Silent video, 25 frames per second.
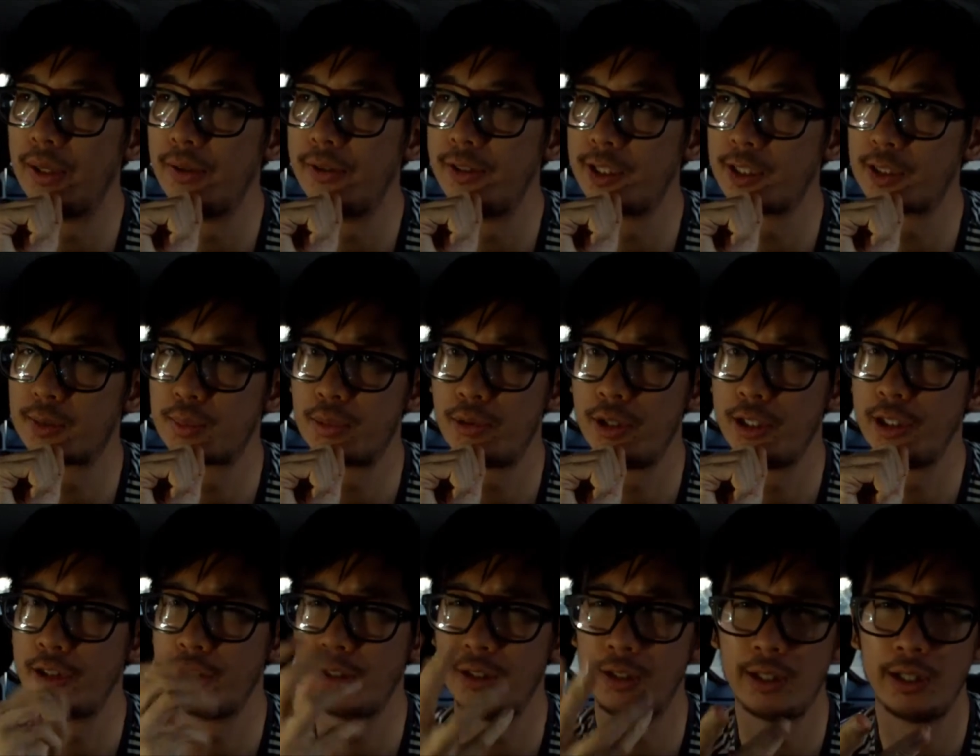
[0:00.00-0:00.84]
out in
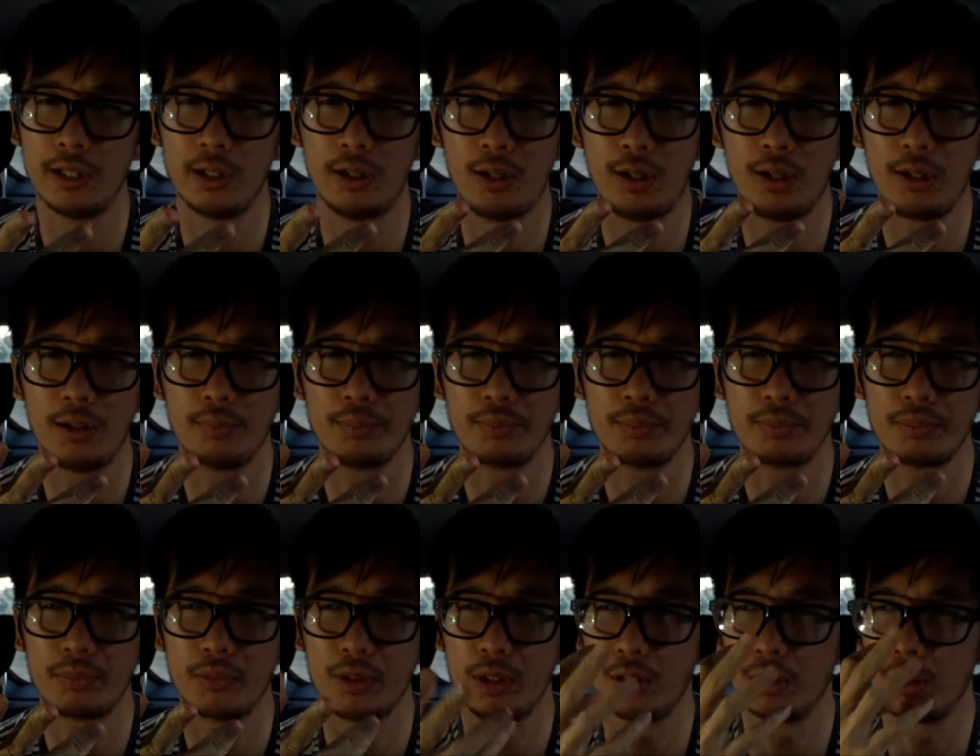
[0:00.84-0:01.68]
desperation in their art.
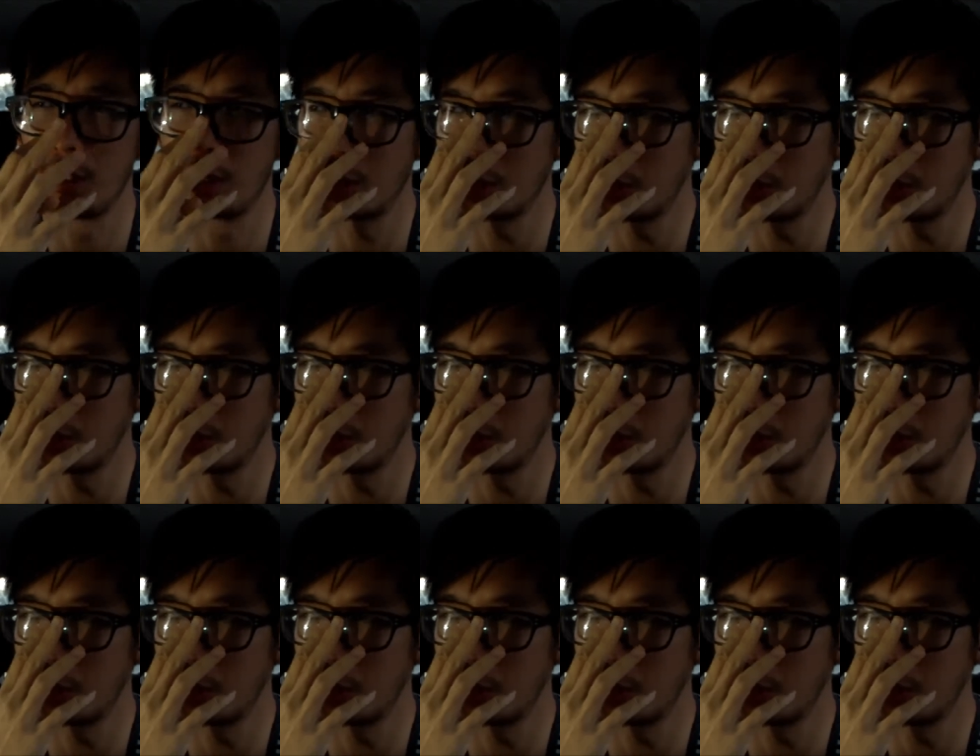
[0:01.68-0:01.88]
You know,